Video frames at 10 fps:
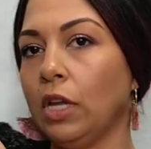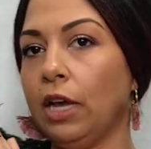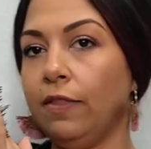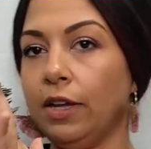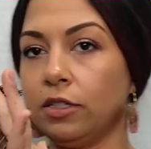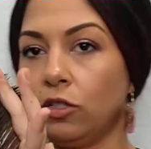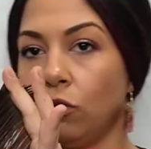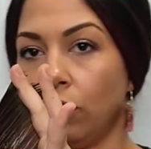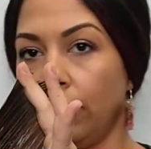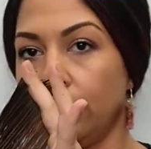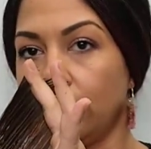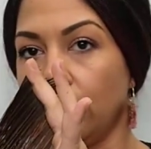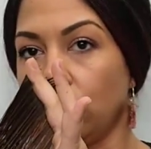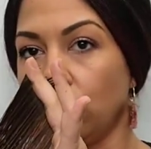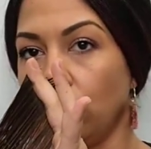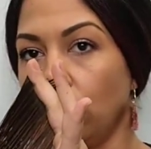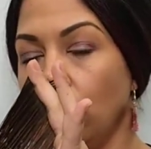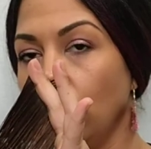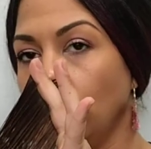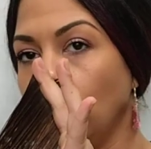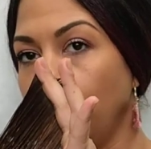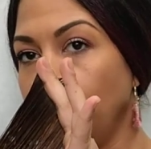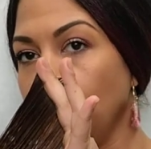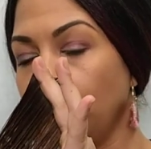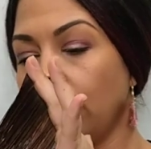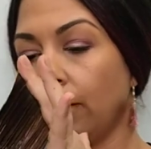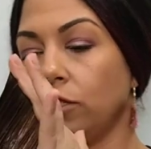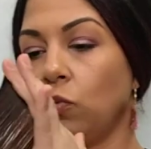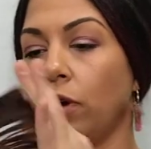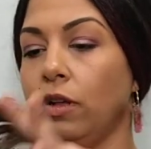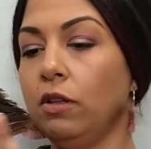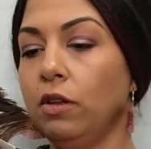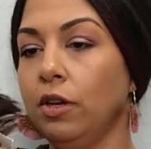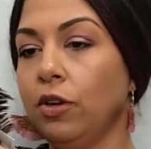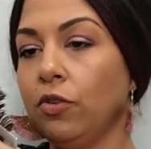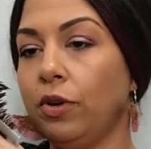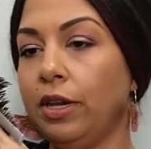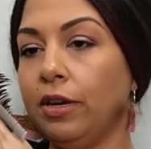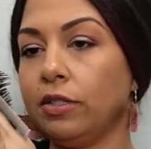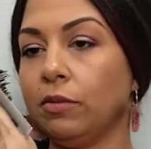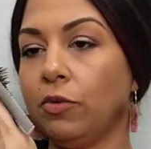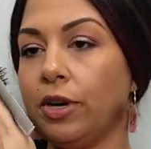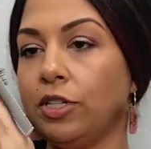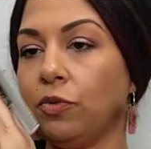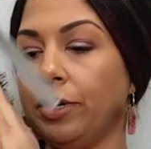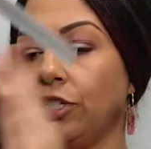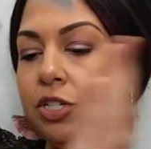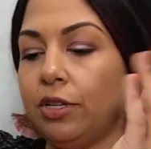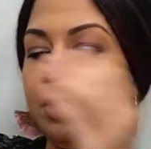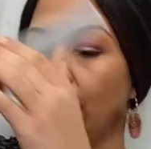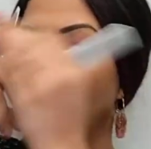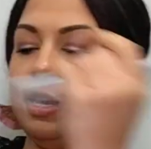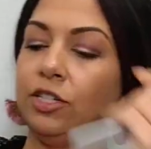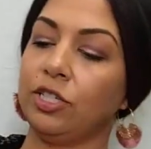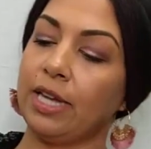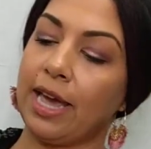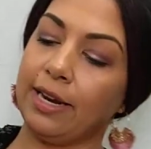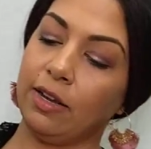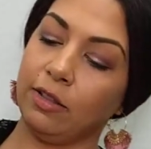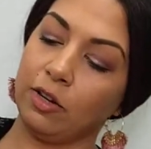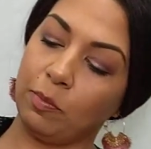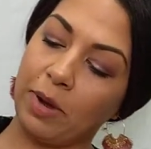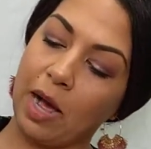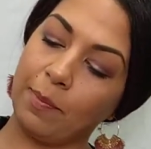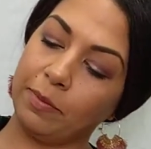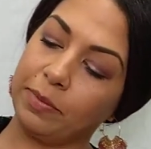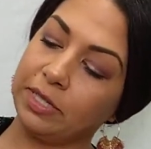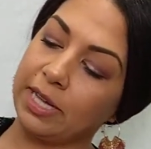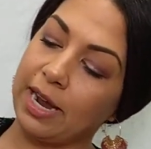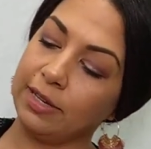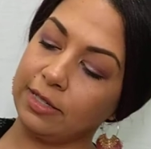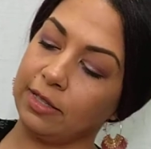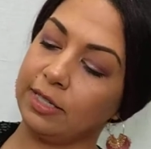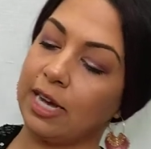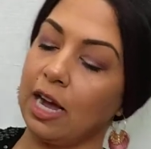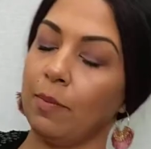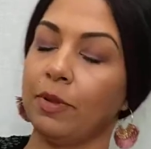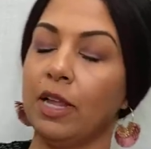And that's totally intentional. You'll be doing that as well, creating some graduation and just adding a little pop and pizzazz in the top.